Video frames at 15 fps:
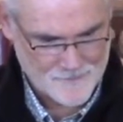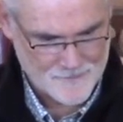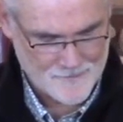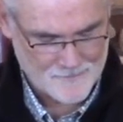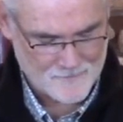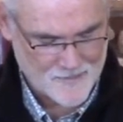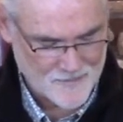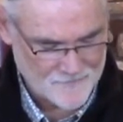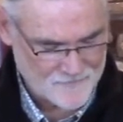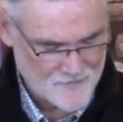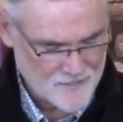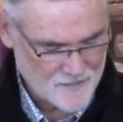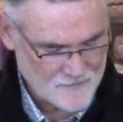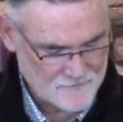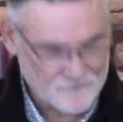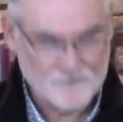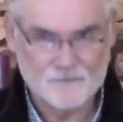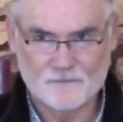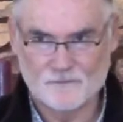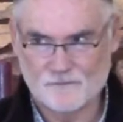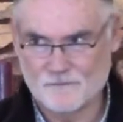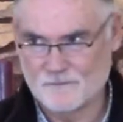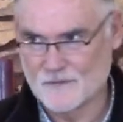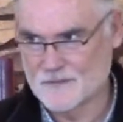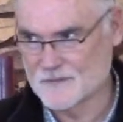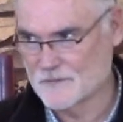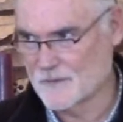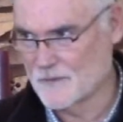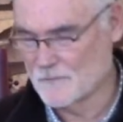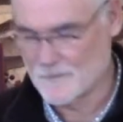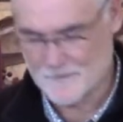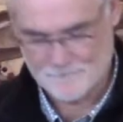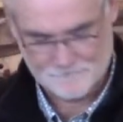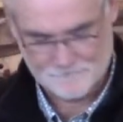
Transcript: Mark 5, verse 21.